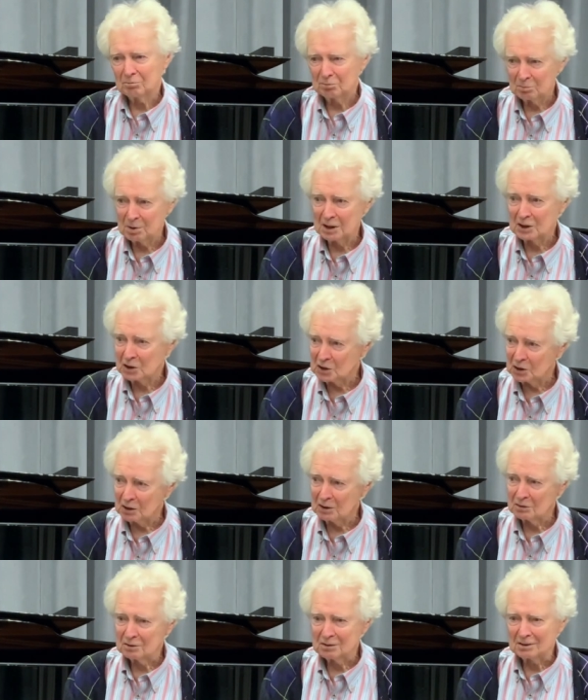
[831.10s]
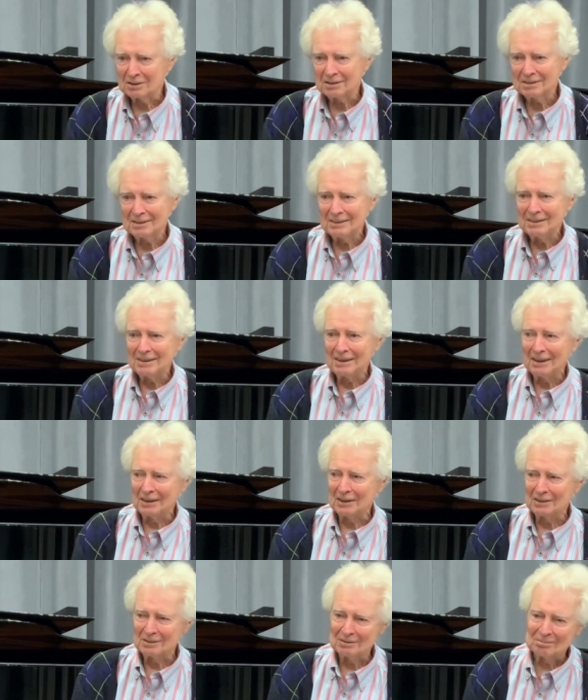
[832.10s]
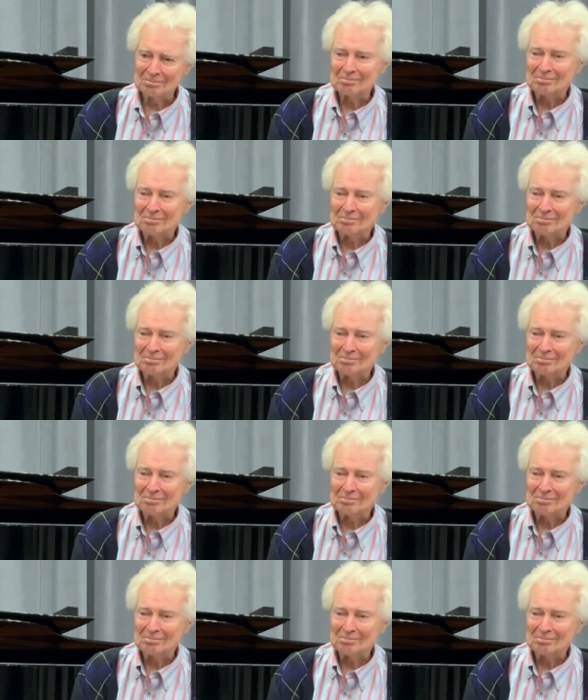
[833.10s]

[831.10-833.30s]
play it softer. And,